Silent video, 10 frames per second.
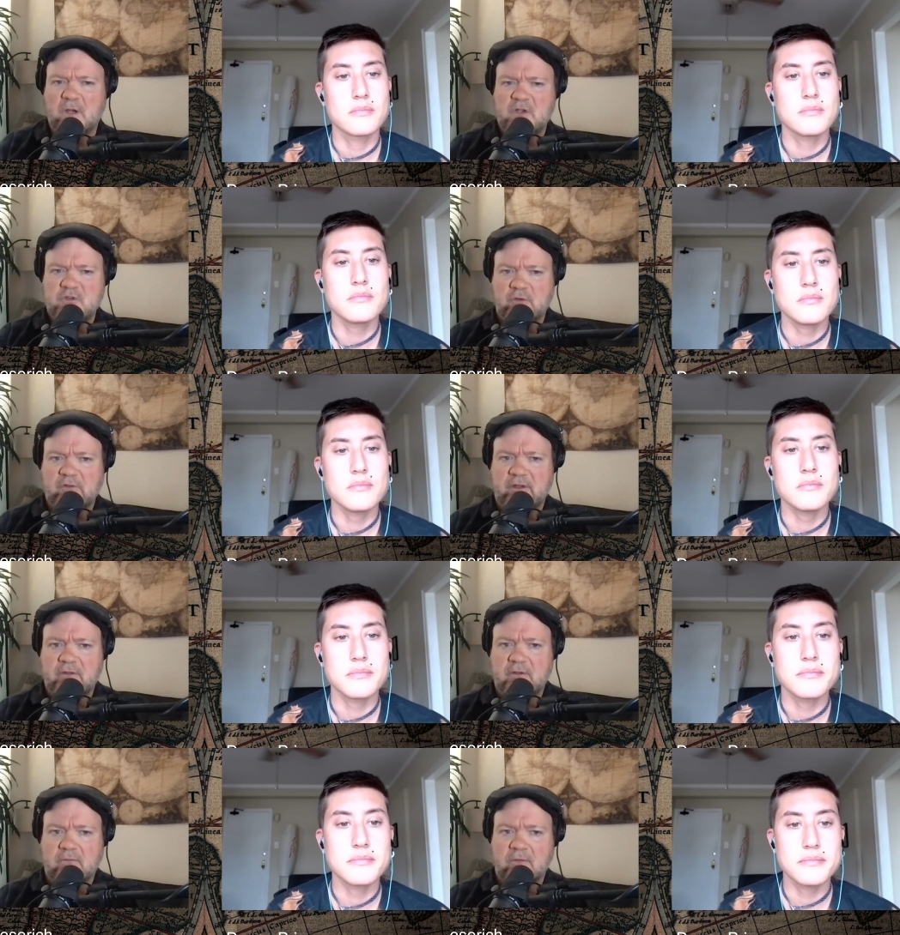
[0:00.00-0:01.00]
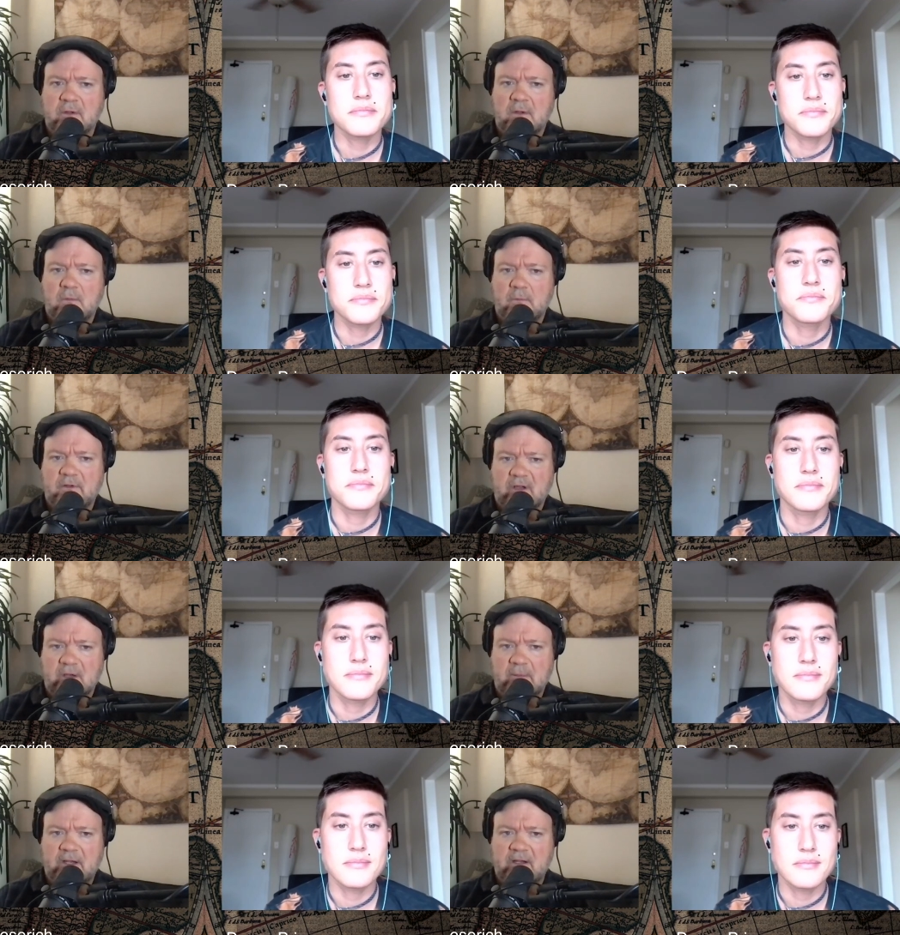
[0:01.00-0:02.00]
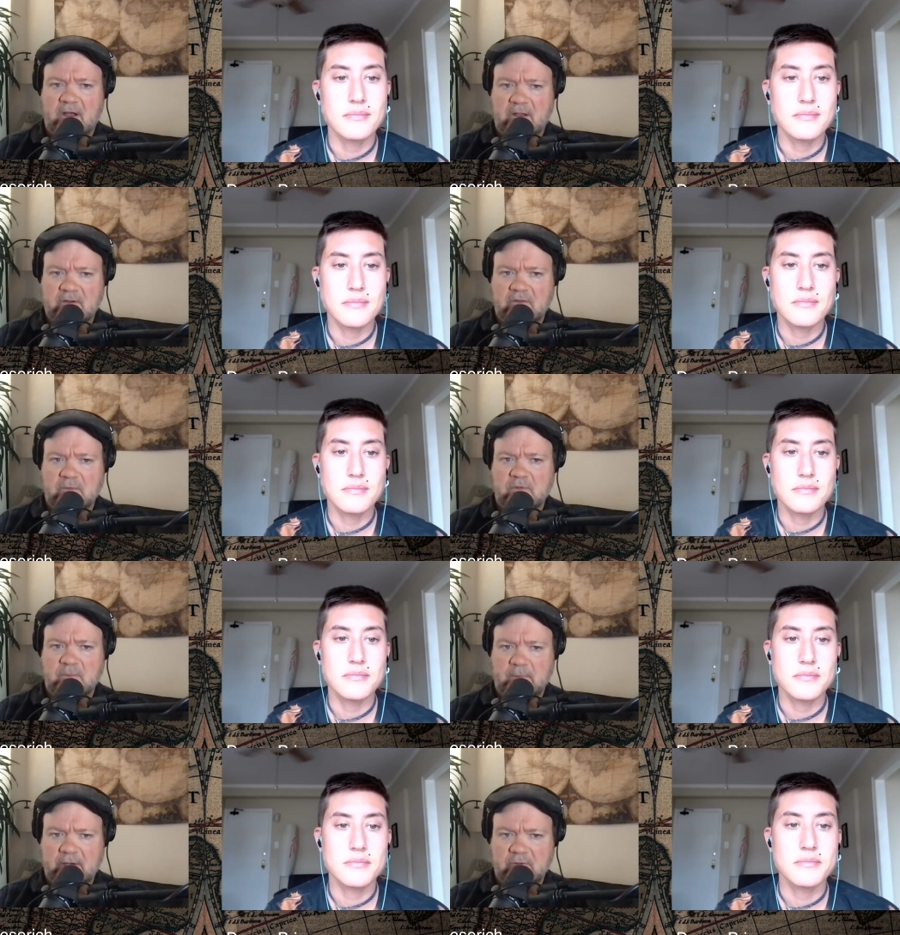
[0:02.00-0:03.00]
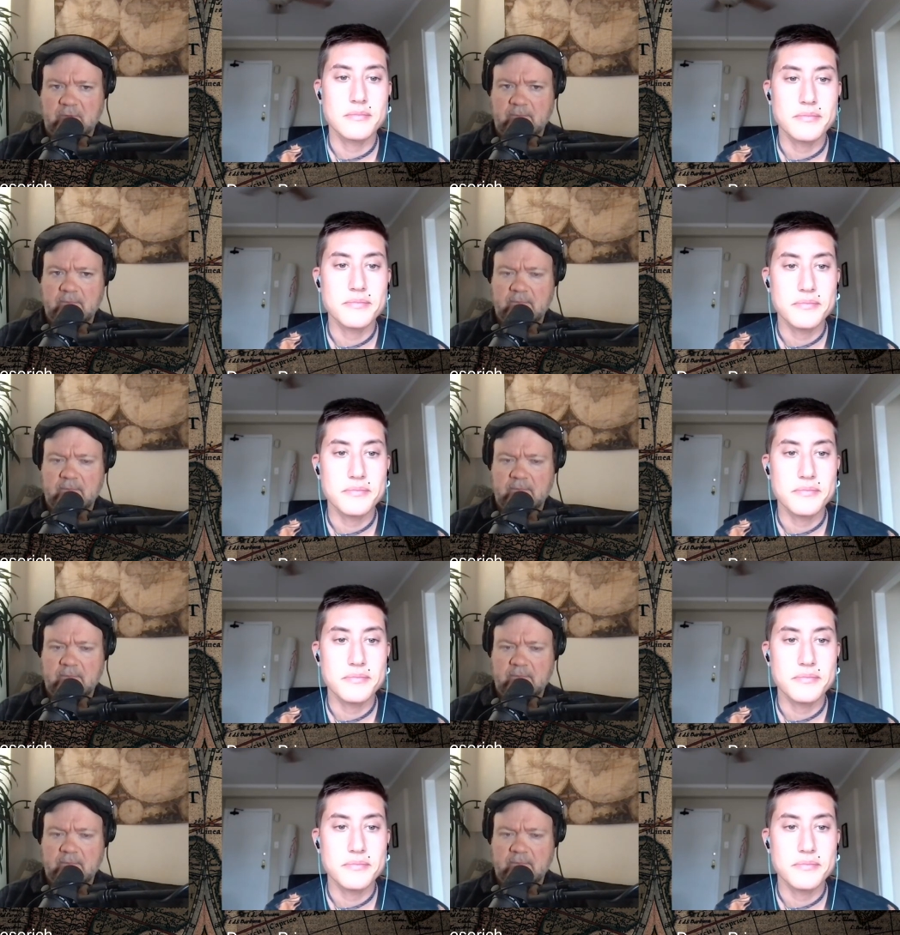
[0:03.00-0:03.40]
Speaker 1: is your sense of when we talk about an autism spectrum?